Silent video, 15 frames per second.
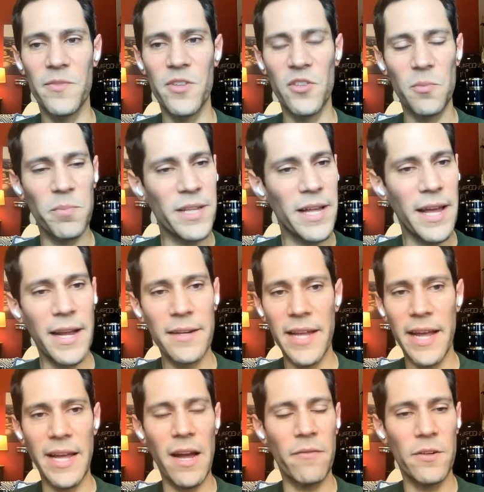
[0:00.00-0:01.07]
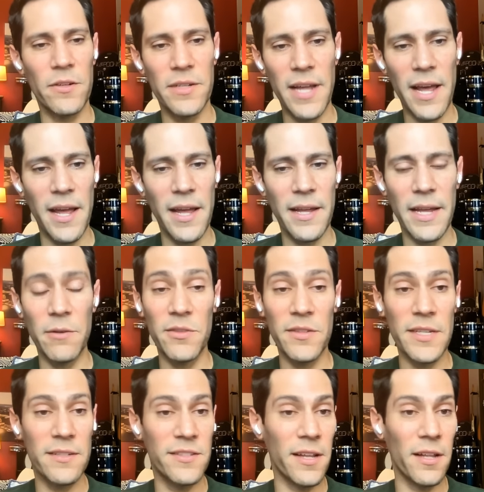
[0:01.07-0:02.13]
just playing day after day. It was
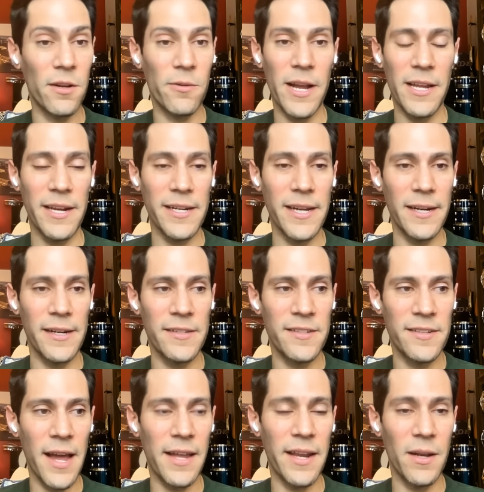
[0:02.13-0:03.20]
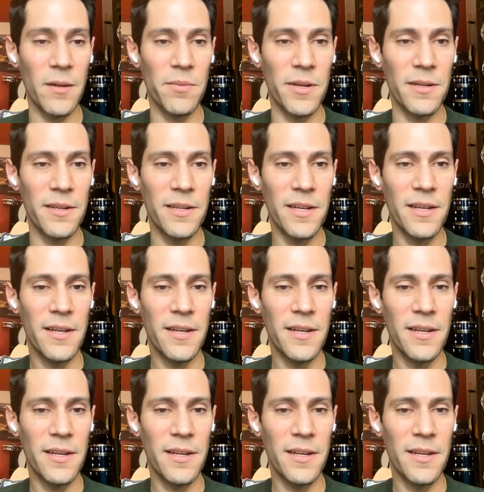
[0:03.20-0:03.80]
exhilarating and exciting, but